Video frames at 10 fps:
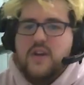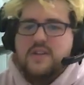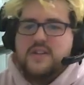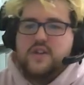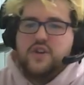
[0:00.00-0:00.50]
so
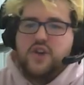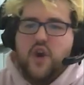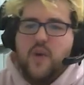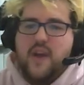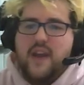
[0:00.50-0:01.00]
this could
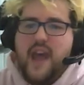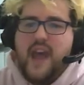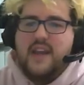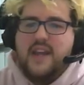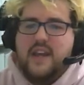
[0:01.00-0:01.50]
go in
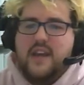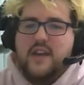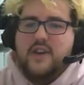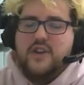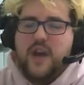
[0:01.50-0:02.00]
any
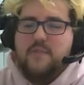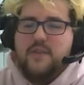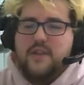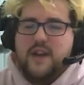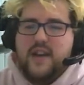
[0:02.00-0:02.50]

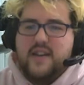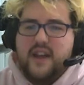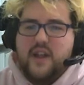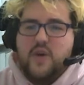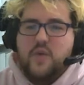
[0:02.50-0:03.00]
champion that had
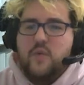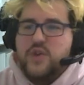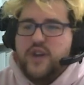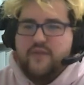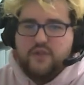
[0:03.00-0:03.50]
yellow,
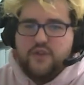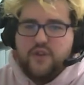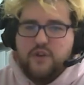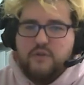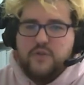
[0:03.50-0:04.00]
whichever other
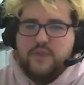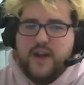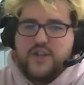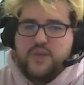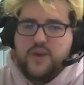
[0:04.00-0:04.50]
color it was
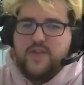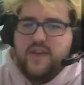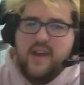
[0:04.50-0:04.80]
matched with.